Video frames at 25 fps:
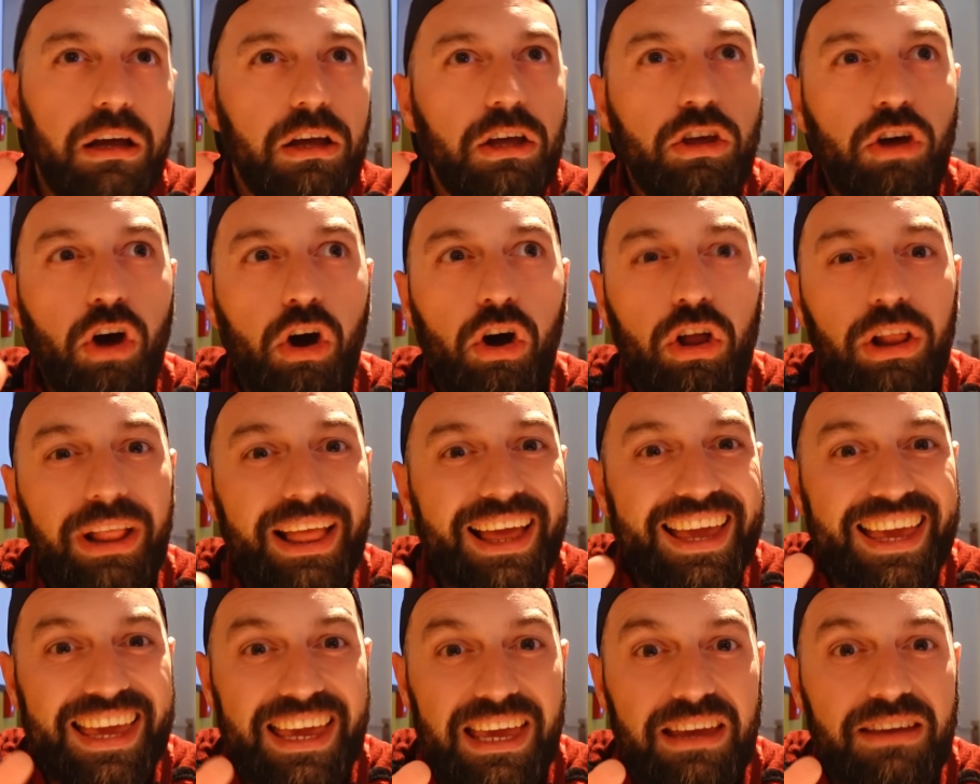
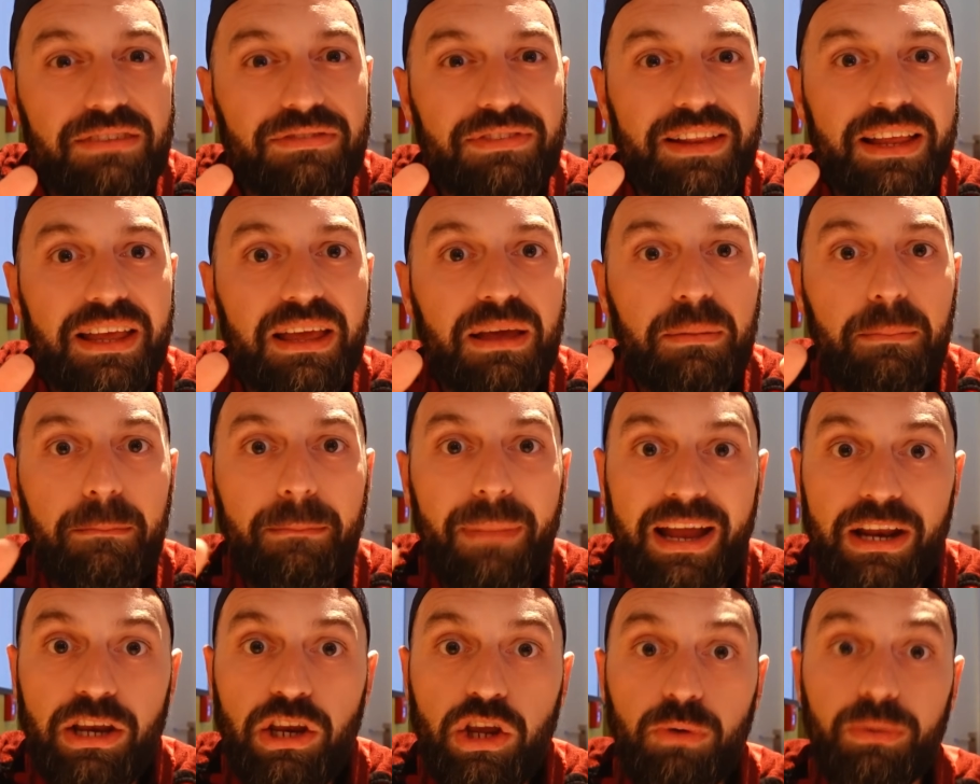gala evening
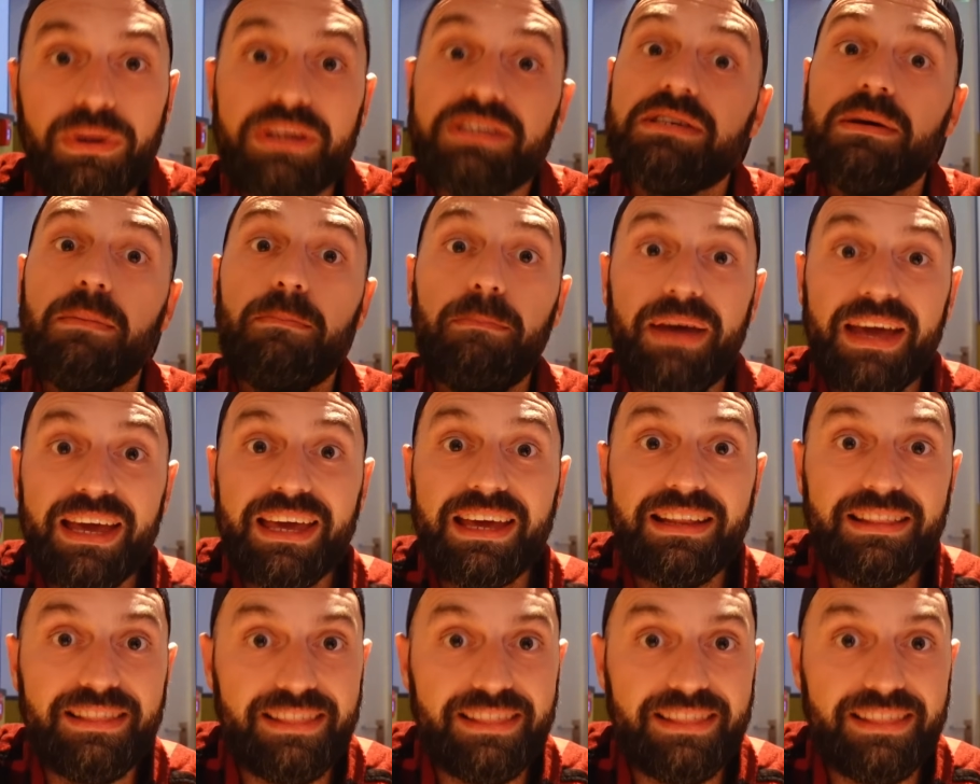menu. It's a bigger,